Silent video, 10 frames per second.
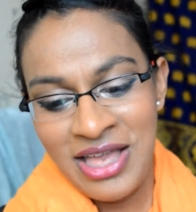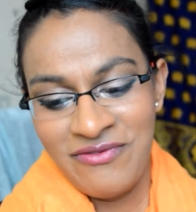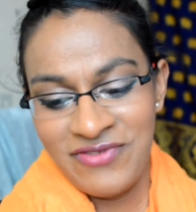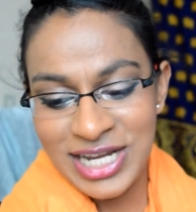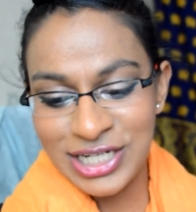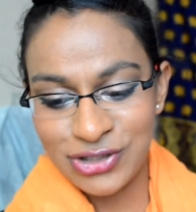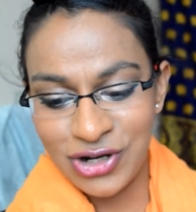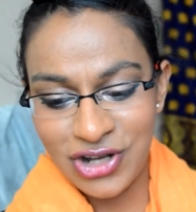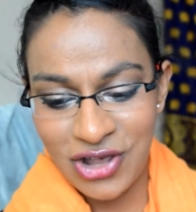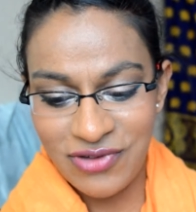Finished
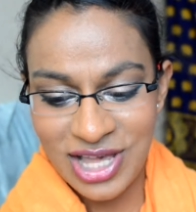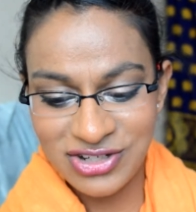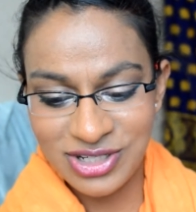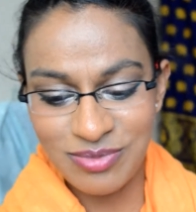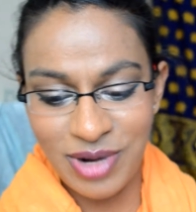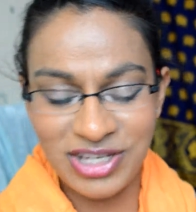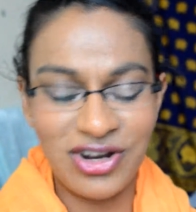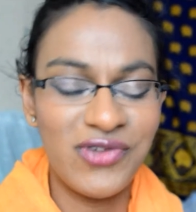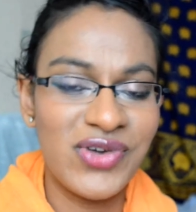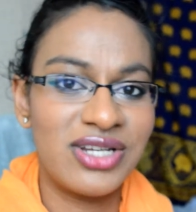on Divergent, my
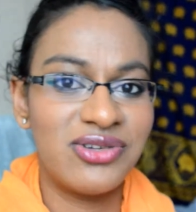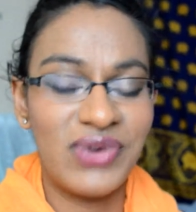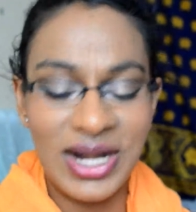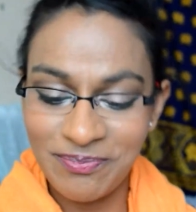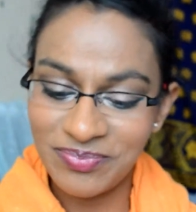Divergent rant.